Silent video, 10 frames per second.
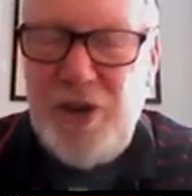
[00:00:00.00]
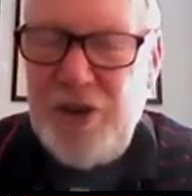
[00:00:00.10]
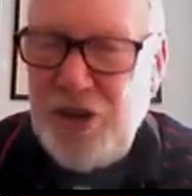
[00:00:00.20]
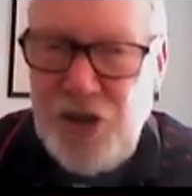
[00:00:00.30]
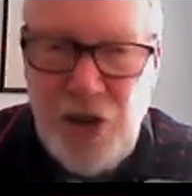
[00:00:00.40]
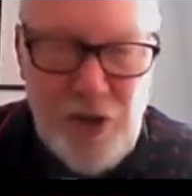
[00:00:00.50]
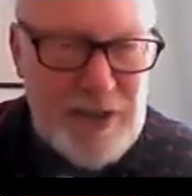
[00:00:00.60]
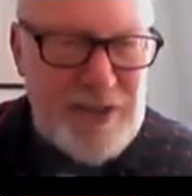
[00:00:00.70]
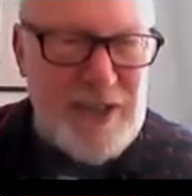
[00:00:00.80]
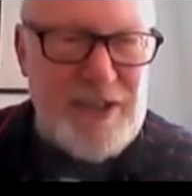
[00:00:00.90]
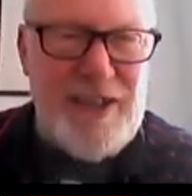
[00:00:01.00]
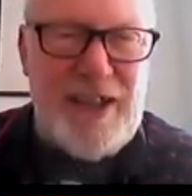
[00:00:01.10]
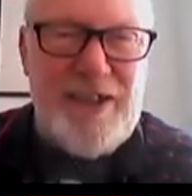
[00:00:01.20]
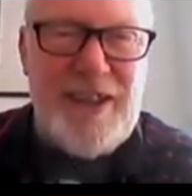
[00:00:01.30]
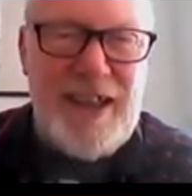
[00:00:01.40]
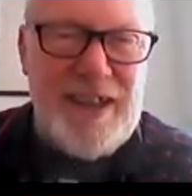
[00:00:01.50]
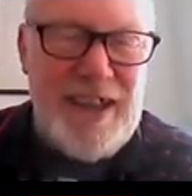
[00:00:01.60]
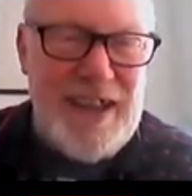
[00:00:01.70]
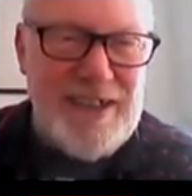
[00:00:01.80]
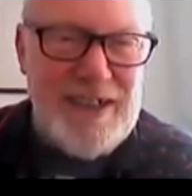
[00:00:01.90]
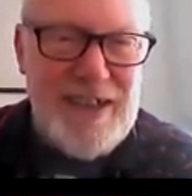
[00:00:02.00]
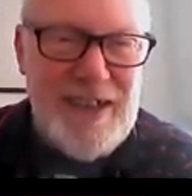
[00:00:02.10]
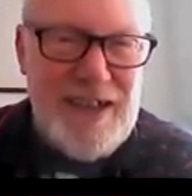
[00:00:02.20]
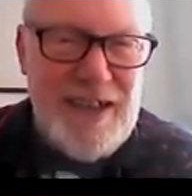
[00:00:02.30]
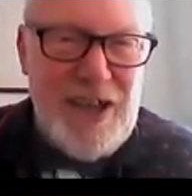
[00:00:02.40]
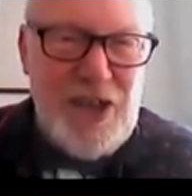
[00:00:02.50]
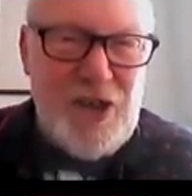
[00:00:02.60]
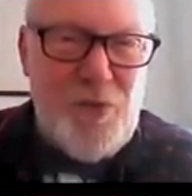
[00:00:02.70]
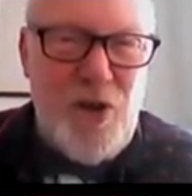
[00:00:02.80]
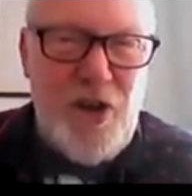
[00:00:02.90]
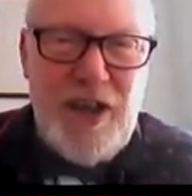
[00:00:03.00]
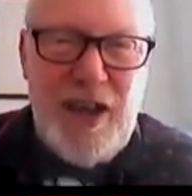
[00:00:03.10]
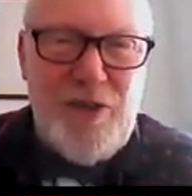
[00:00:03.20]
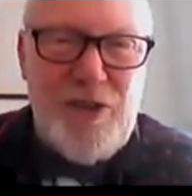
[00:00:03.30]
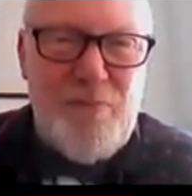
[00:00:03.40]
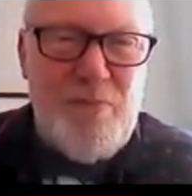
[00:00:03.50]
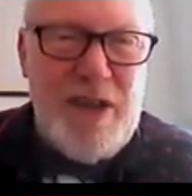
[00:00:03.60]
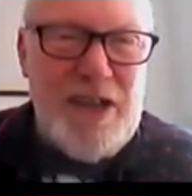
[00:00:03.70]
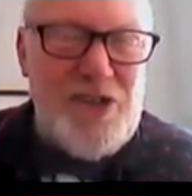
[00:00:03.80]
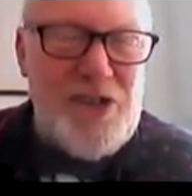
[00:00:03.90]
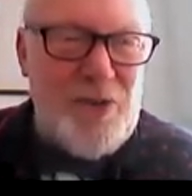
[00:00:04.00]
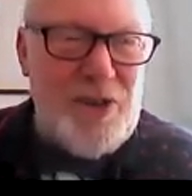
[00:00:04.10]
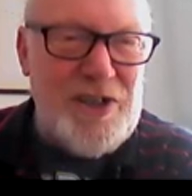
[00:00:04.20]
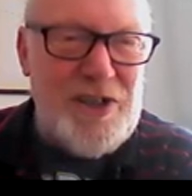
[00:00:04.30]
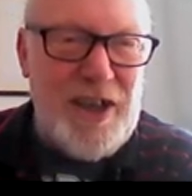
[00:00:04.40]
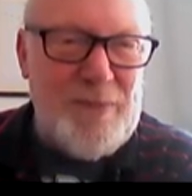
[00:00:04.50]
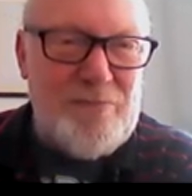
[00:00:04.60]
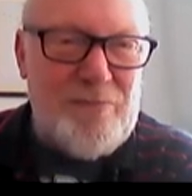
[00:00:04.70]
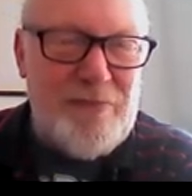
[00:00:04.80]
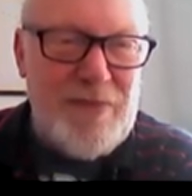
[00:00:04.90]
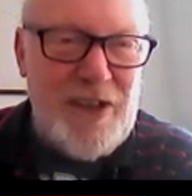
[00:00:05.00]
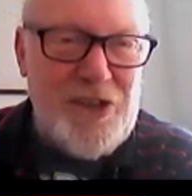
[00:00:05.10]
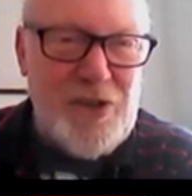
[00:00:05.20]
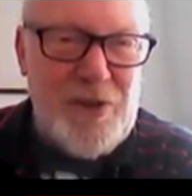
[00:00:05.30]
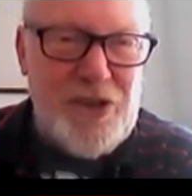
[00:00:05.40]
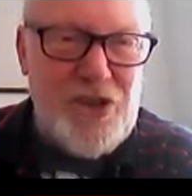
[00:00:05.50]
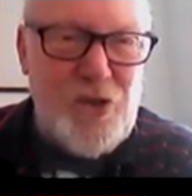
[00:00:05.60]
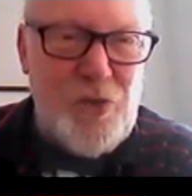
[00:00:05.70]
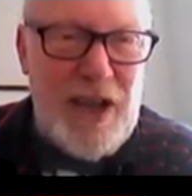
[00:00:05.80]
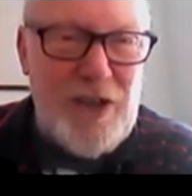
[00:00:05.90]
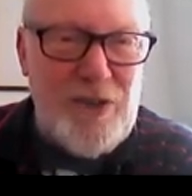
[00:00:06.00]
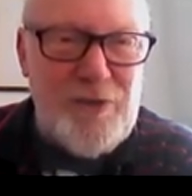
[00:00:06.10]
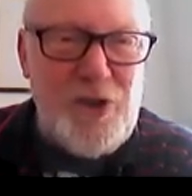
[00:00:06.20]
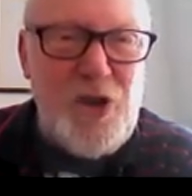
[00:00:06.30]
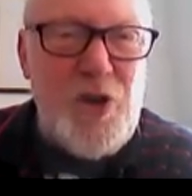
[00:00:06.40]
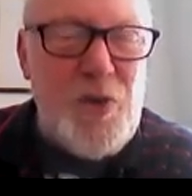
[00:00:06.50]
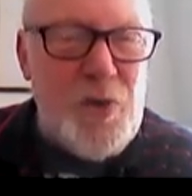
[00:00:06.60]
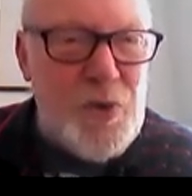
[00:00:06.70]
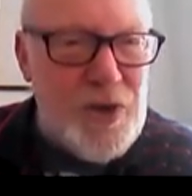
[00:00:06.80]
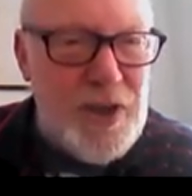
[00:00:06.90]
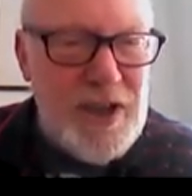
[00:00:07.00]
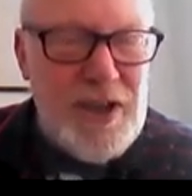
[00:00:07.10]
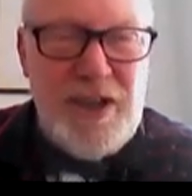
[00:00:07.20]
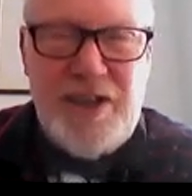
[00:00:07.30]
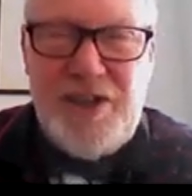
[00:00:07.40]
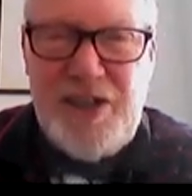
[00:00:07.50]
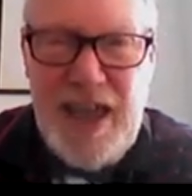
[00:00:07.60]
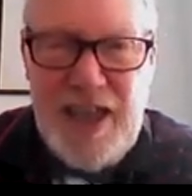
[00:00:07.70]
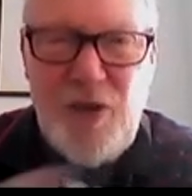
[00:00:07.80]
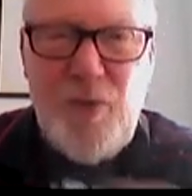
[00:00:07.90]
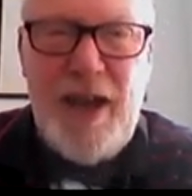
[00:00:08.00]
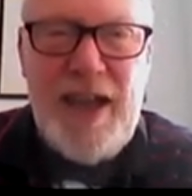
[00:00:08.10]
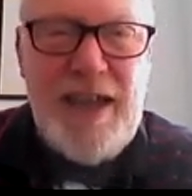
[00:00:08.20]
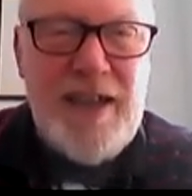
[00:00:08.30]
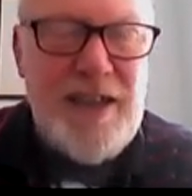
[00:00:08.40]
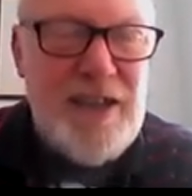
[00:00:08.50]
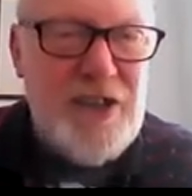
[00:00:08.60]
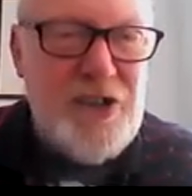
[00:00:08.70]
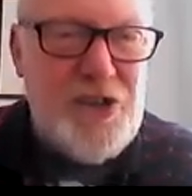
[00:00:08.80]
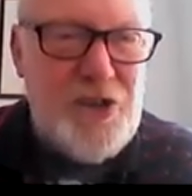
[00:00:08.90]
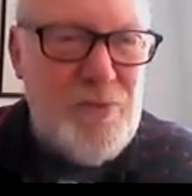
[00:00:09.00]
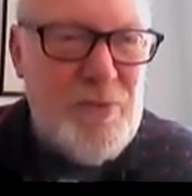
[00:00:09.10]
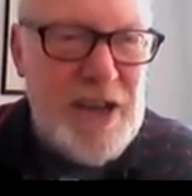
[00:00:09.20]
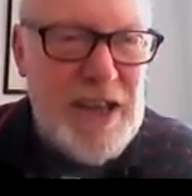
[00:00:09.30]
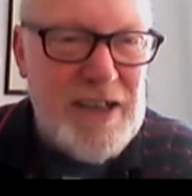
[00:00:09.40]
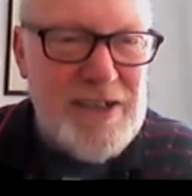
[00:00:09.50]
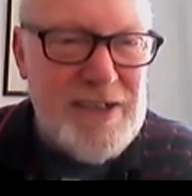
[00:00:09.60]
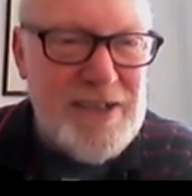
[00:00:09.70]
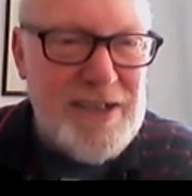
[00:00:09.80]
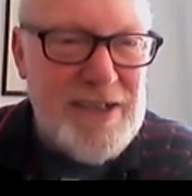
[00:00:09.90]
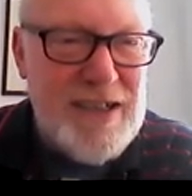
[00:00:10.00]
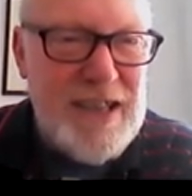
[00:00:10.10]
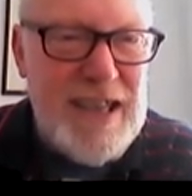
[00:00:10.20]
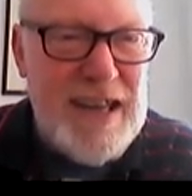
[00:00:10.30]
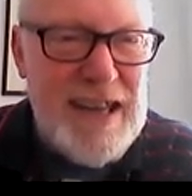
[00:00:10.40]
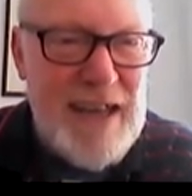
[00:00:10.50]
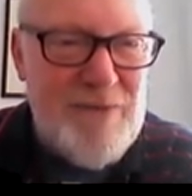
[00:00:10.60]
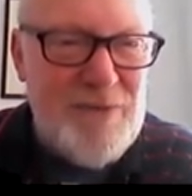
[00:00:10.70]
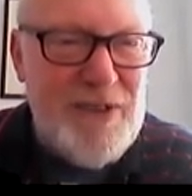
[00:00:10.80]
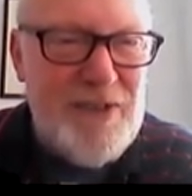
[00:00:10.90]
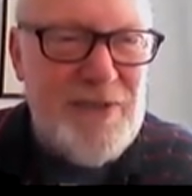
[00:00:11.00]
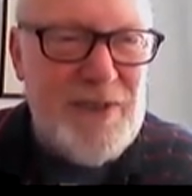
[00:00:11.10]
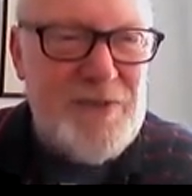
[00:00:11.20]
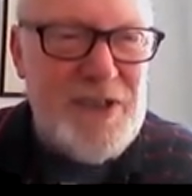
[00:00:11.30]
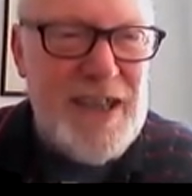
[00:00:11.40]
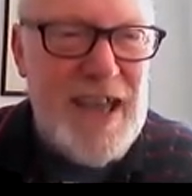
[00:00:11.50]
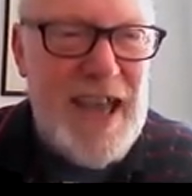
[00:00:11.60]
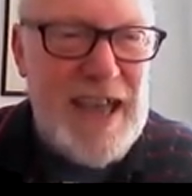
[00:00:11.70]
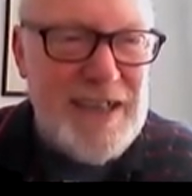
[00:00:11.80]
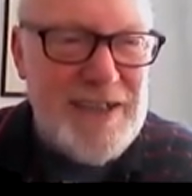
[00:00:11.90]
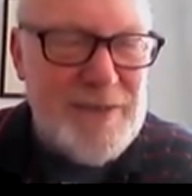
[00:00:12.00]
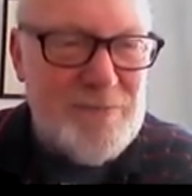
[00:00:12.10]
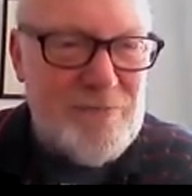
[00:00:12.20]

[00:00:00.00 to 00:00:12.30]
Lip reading: Now you don't do anything to that yet. You work out the mean solar time. So it's 12 noon, take away 2 minutes, 11:58.